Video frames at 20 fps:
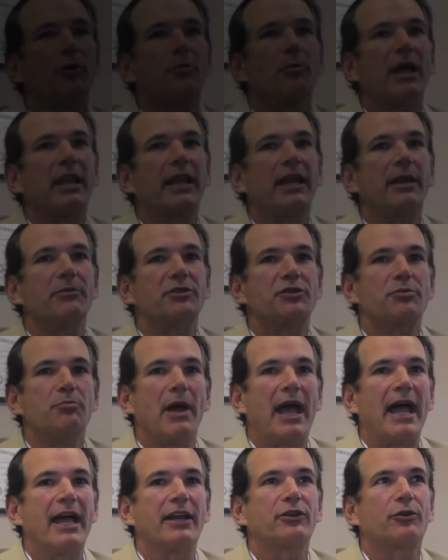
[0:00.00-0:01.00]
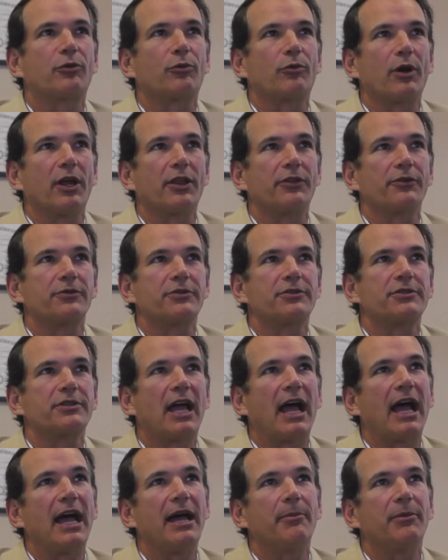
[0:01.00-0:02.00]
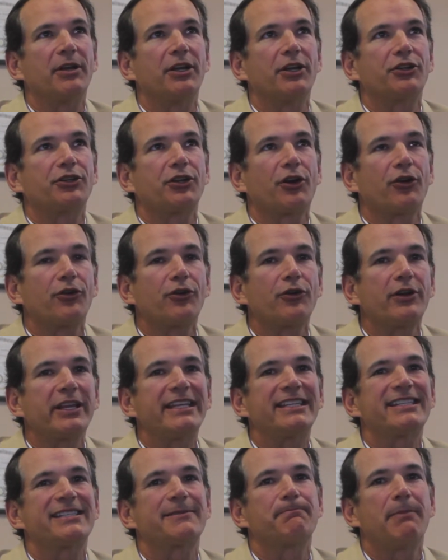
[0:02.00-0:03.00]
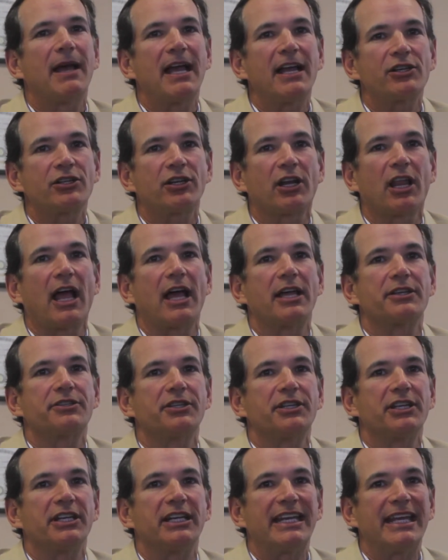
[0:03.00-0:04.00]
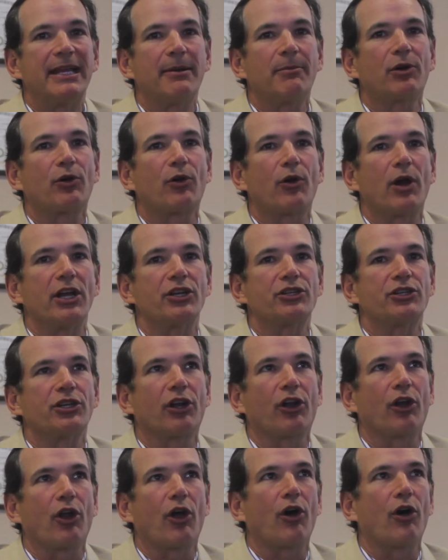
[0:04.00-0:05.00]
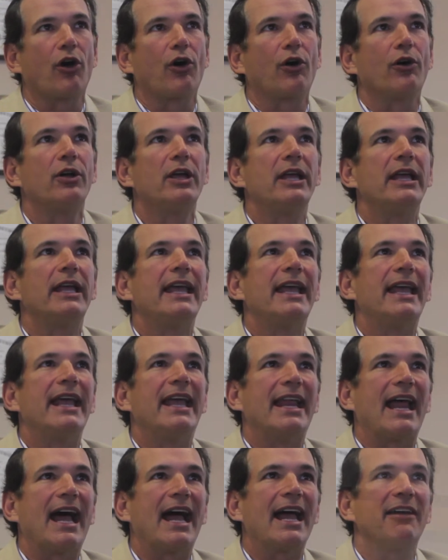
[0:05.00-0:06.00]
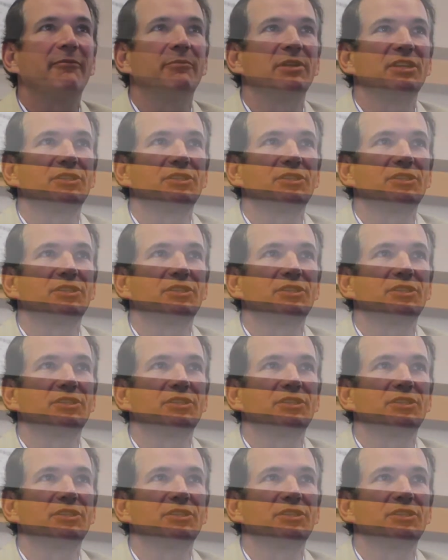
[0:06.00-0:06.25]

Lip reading: my name is Matt Carruthers. I'm an attorney specializing in immigration law, and I have been